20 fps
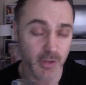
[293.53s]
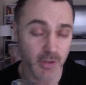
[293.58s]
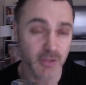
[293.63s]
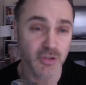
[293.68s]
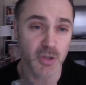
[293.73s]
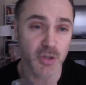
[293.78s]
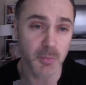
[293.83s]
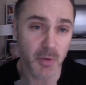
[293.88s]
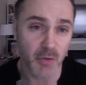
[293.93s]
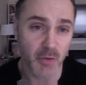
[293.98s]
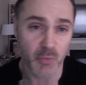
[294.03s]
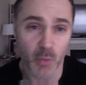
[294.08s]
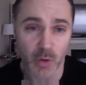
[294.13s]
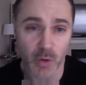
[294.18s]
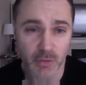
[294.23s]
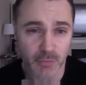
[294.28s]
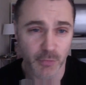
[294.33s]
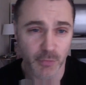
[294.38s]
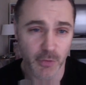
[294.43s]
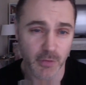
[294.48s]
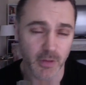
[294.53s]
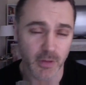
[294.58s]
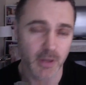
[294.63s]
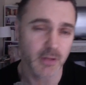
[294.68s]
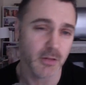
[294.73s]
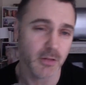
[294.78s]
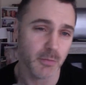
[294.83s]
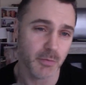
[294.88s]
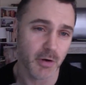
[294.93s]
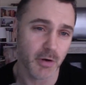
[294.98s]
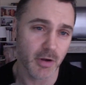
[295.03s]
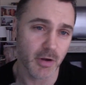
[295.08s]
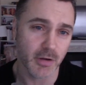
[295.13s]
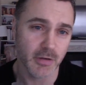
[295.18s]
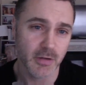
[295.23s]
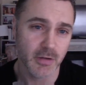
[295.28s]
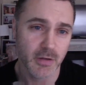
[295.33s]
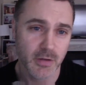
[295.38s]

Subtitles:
can jump off 1 foot like LeBron,